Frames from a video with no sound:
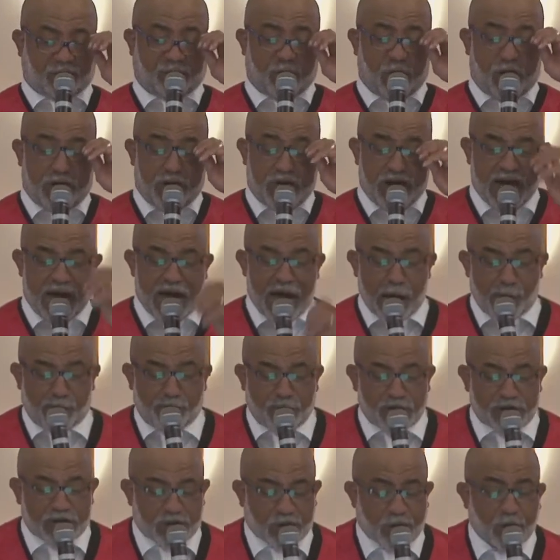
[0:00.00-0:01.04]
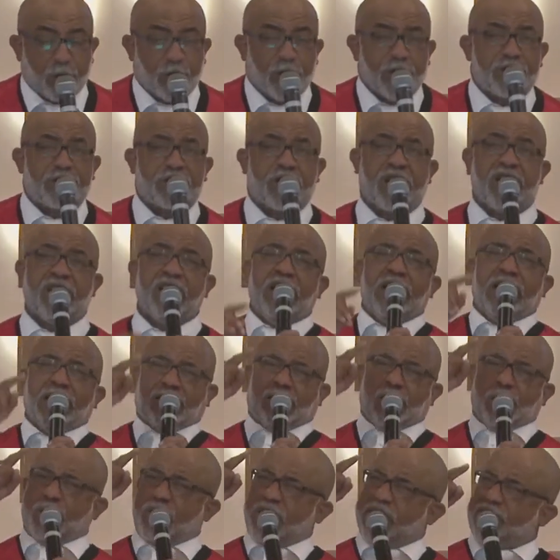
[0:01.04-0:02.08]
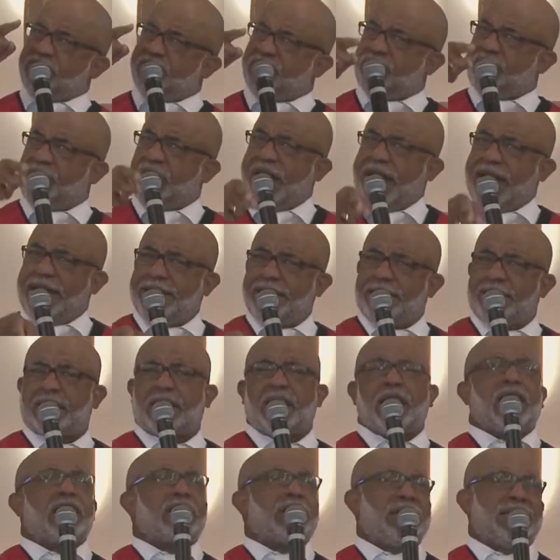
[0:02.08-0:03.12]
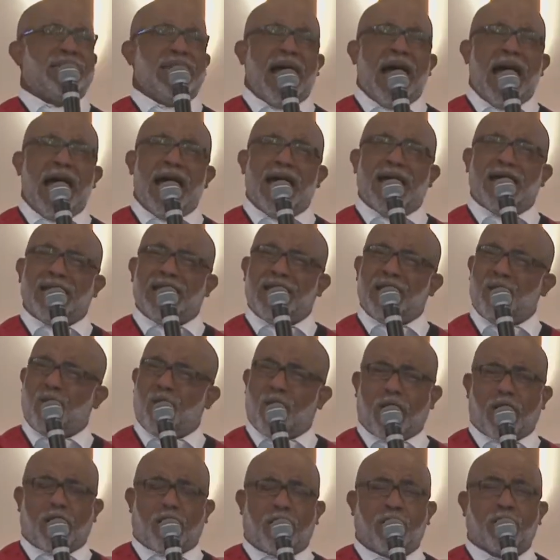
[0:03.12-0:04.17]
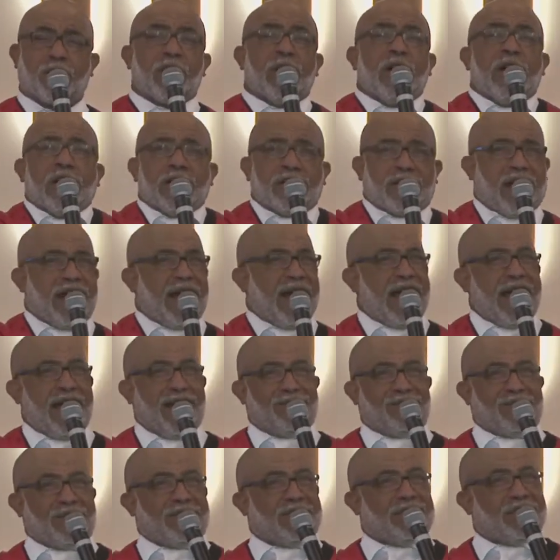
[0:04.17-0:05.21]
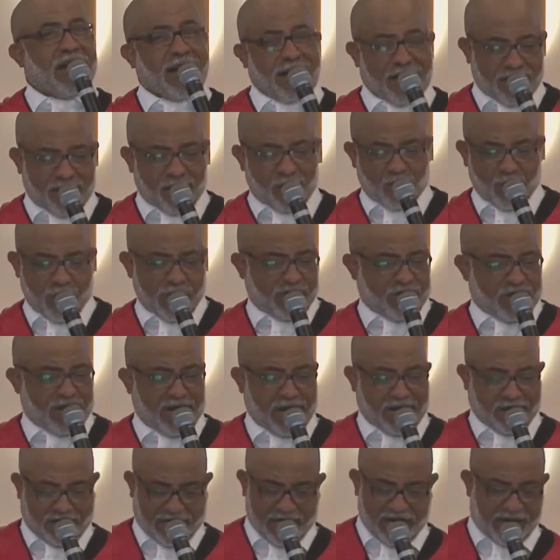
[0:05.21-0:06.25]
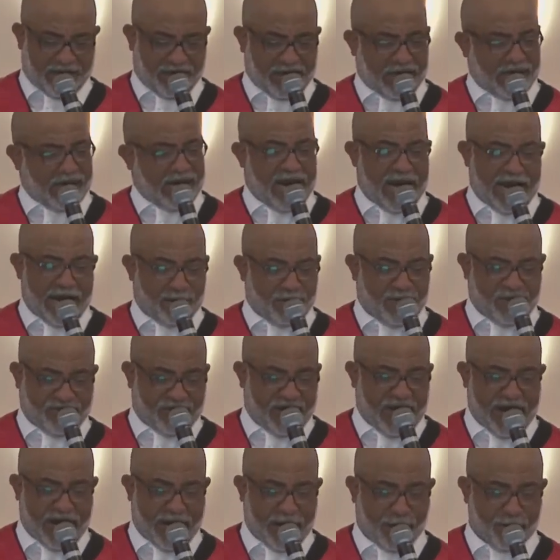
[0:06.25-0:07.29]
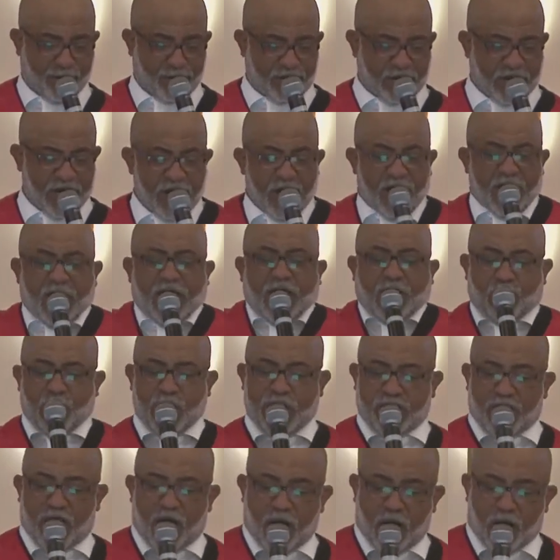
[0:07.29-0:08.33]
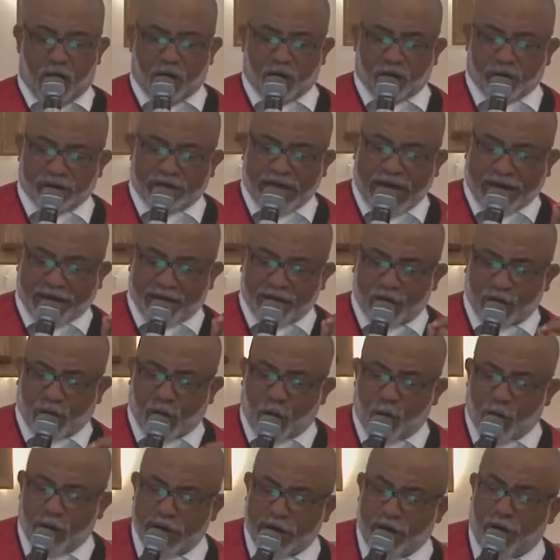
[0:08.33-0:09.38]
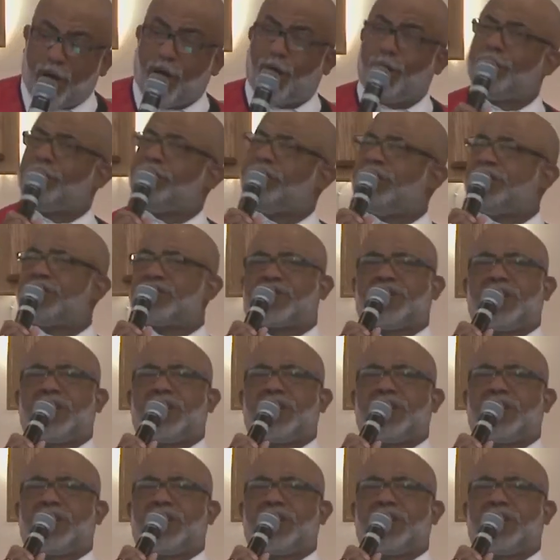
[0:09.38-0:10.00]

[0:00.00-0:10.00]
for the opportunity to invite a dying world to have dinner with the, the Lamb of Lambs. With all that is going on, this